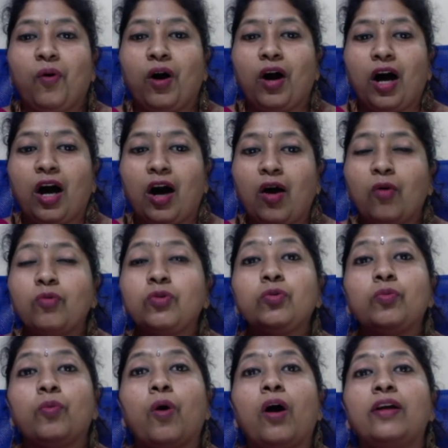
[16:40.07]
how you
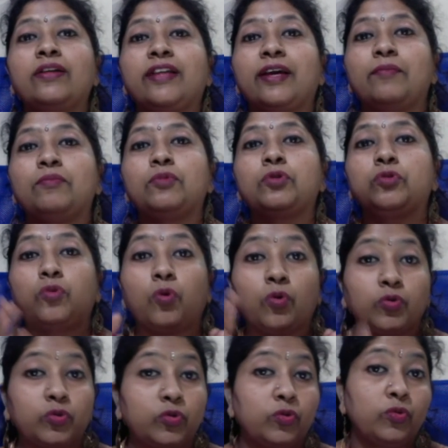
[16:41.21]
want them to go
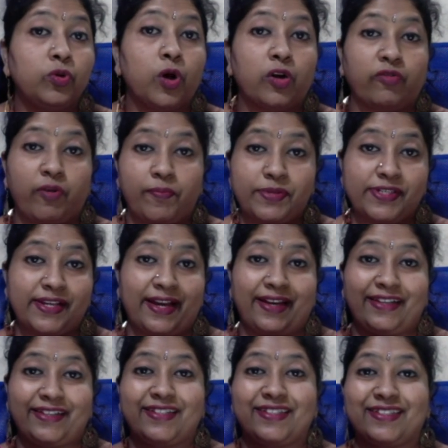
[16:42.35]
through your
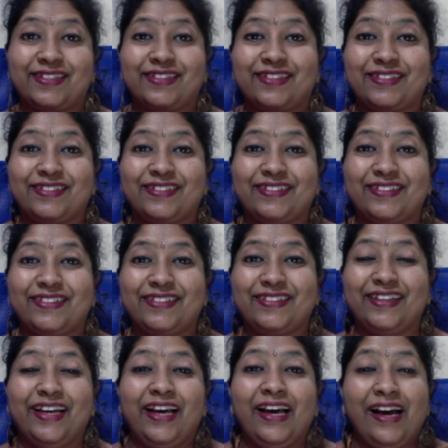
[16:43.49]
website
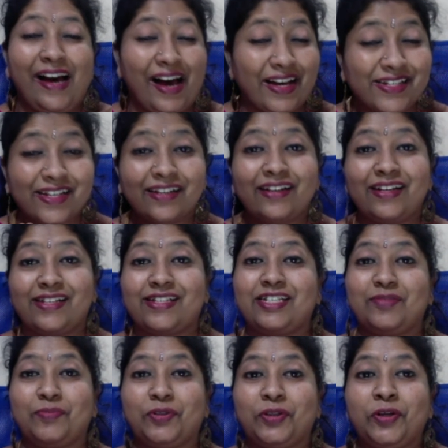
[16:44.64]
as a customer.
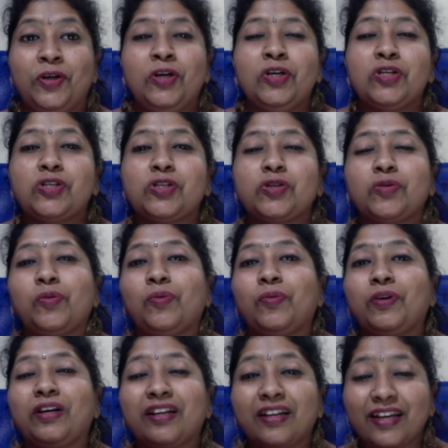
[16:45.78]
So
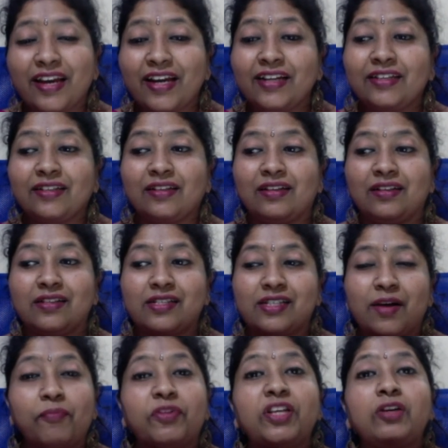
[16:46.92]
create
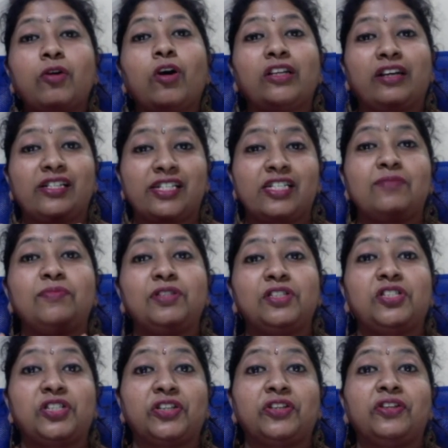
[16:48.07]
something called customer
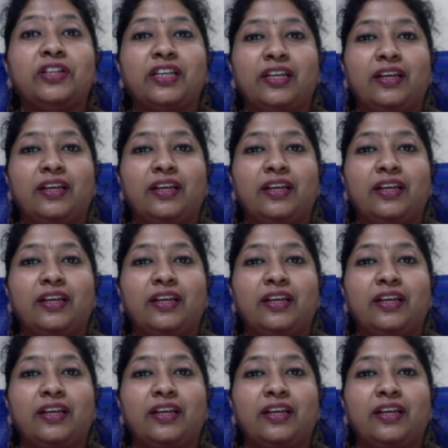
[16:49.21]
journey.